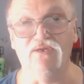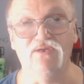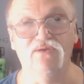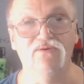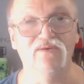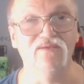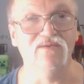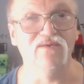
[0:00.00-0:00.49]

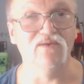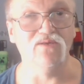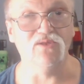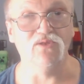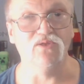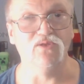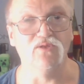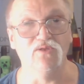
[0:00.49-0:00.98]
doing
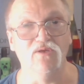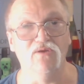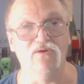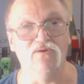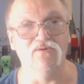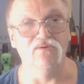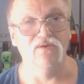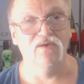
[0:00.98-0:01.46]
this, you know,
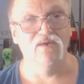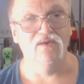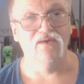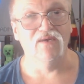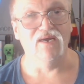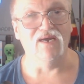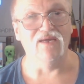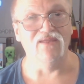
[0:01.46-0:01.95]

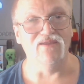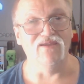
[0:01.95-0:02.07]
on the